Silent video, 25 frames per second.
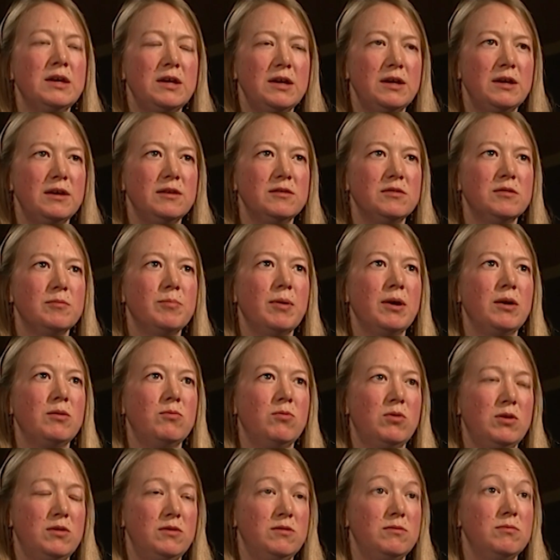It's about
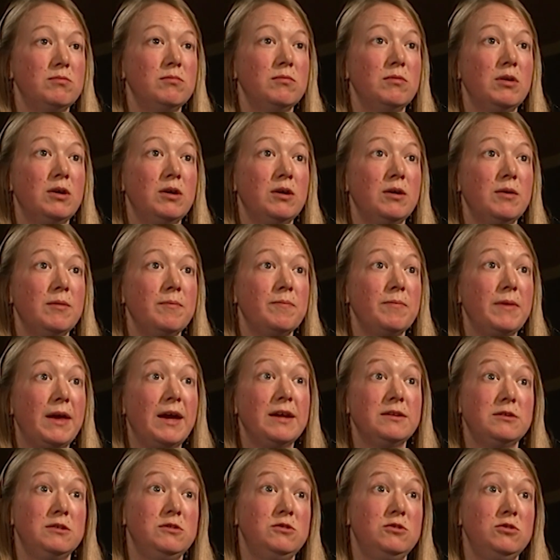one's
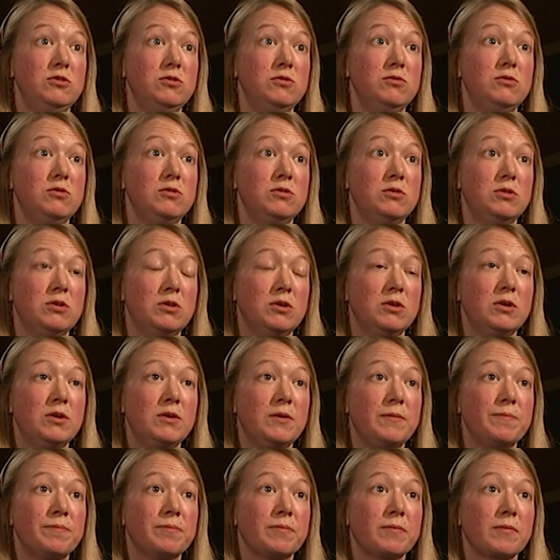attitude,
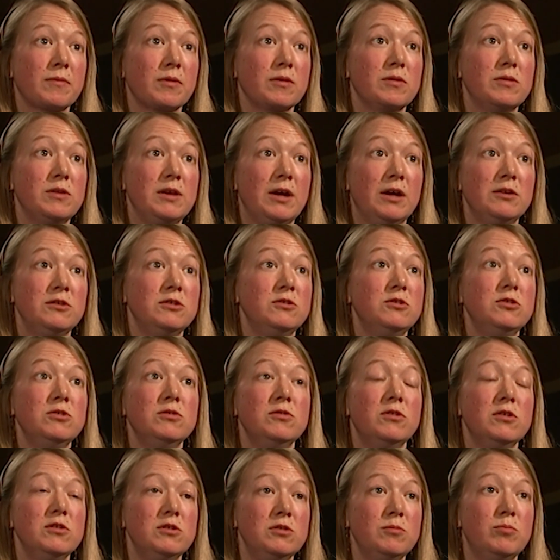the attitude
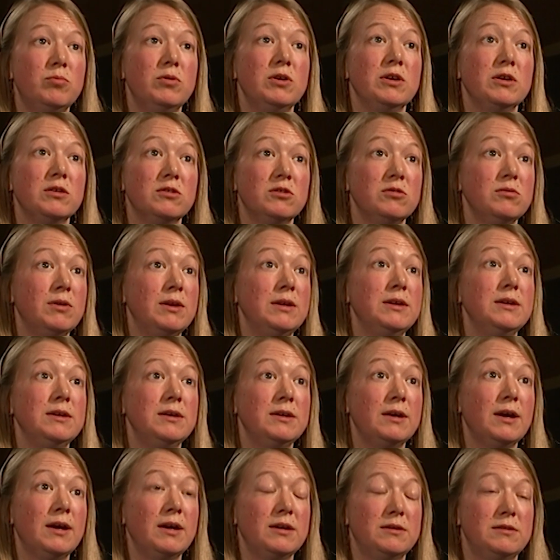that you bring to any
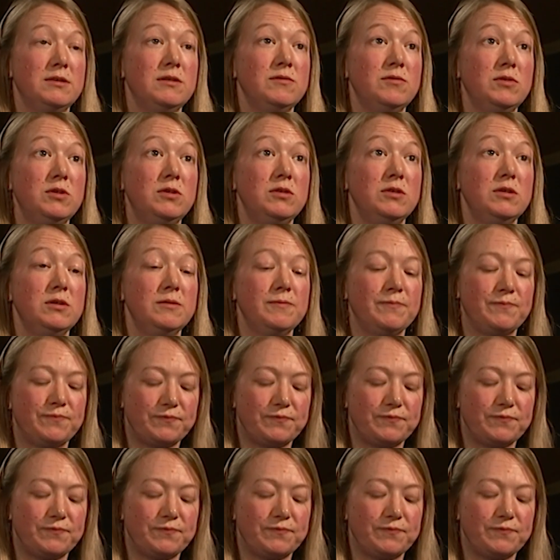activity.